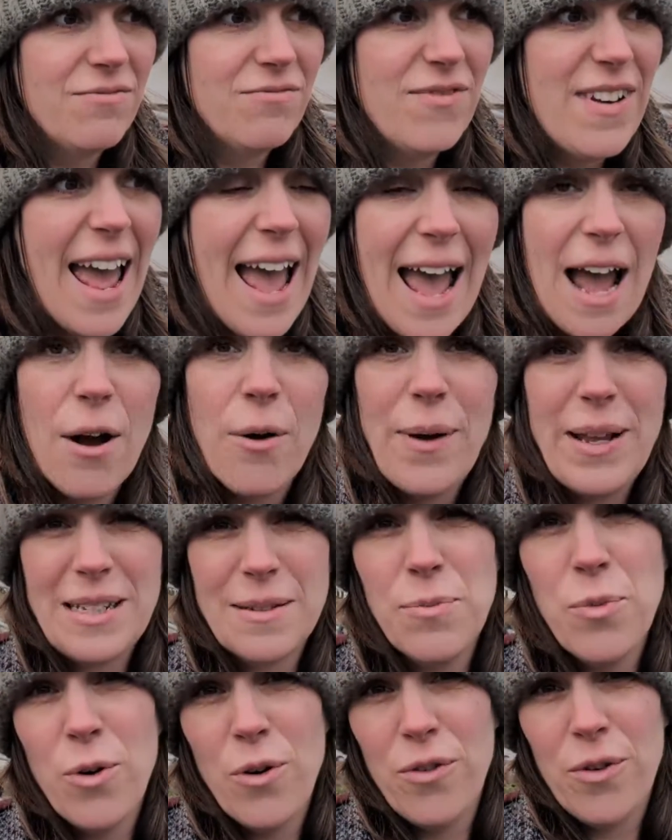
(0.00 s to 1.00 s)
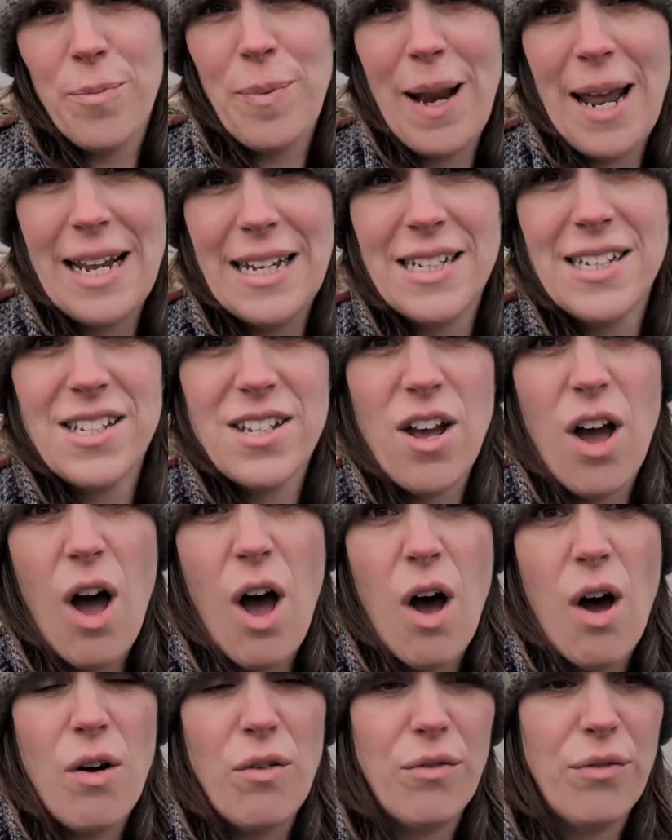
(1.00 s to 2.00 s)
now it's more of a place
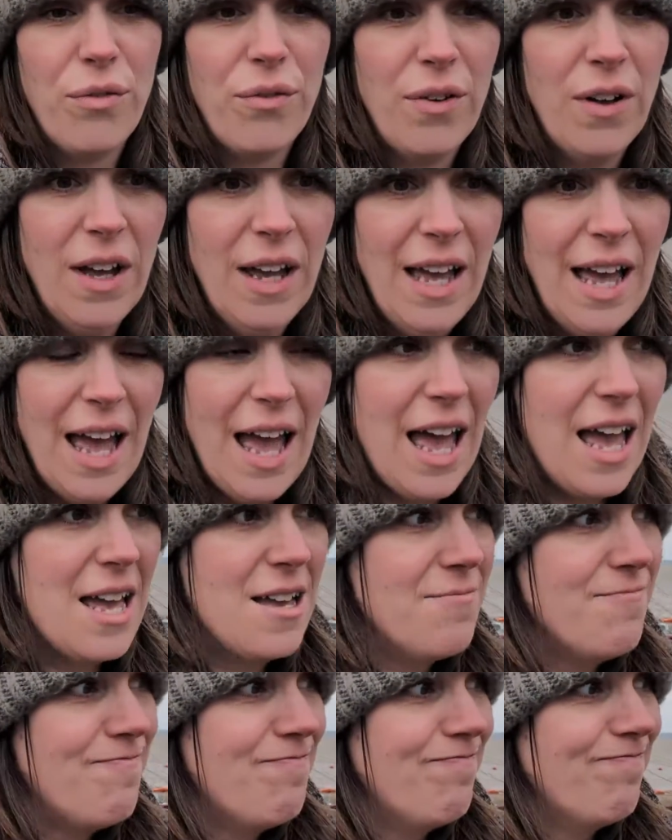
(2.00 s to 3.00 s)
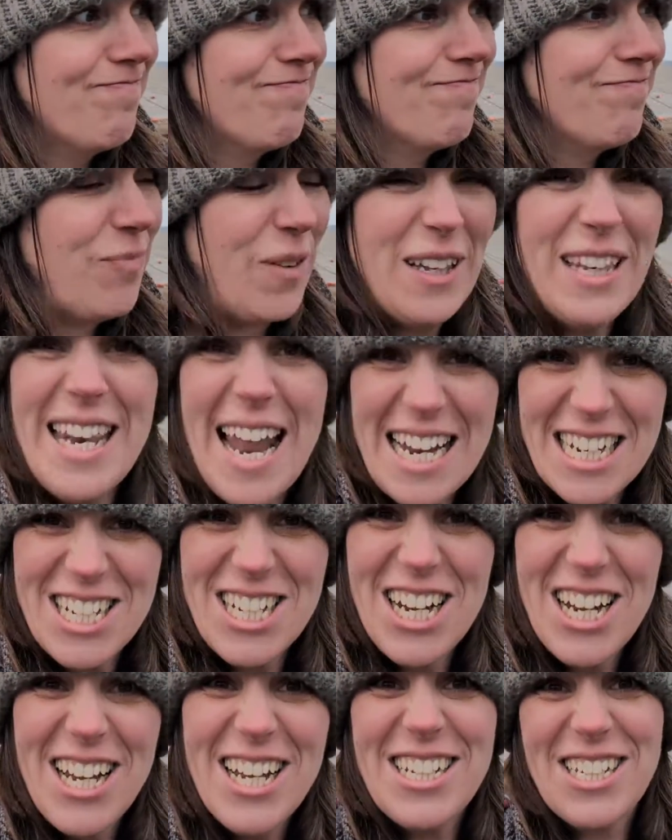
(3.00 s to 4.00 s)
of
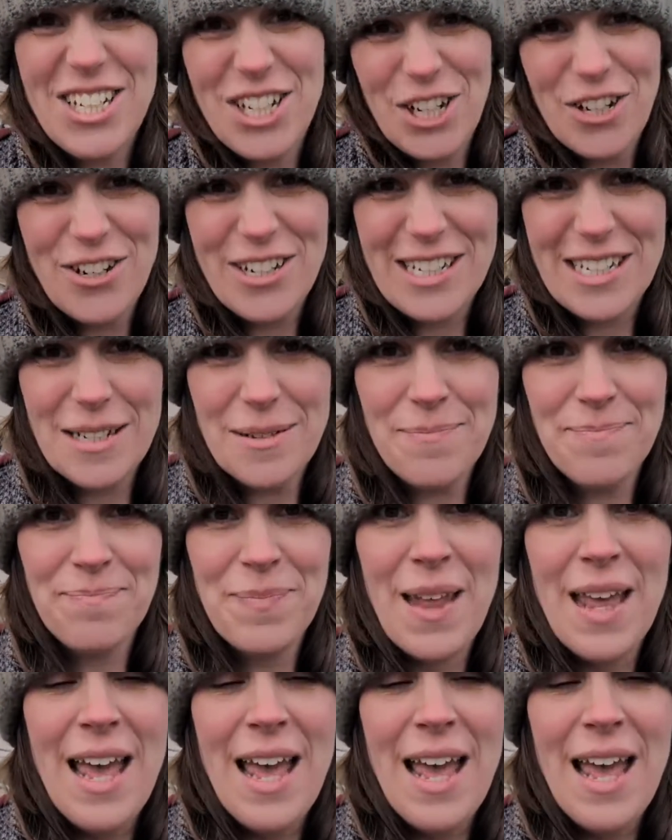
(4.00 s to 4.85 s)
leisure and tourism,